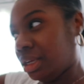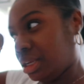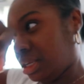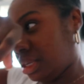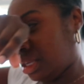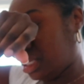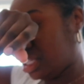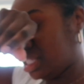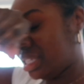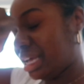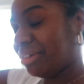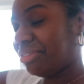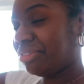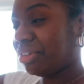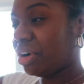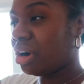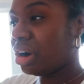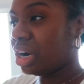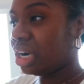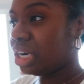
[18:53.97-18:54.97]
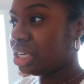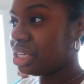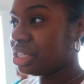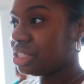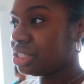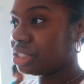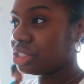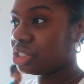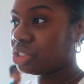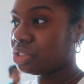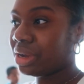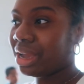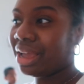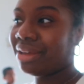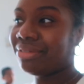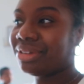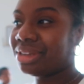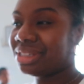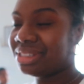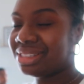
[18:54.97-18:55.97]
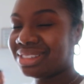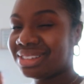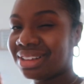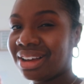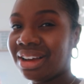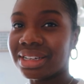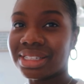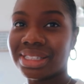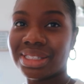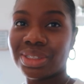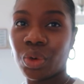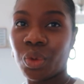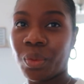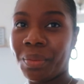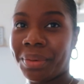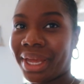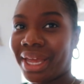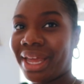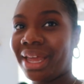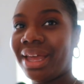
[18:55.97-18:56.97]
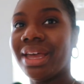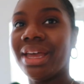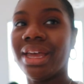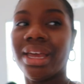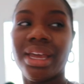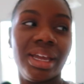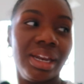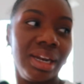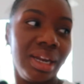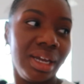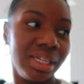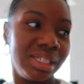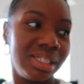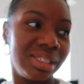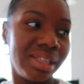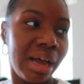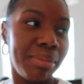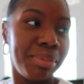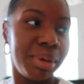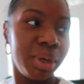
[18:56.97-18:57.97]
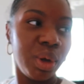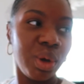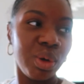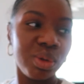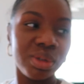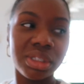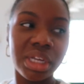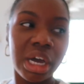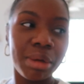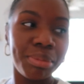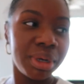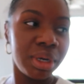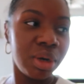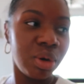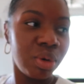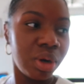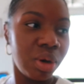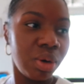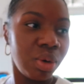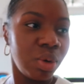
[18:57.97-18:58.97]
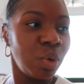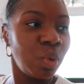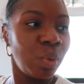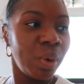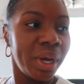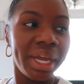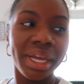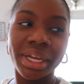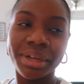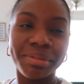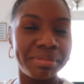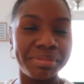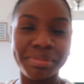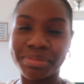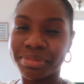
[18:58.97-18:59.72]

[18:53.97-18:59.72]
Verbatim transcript: It's not far. It's just traffic sucks so bad. Like stop and go, stop and go the whole way.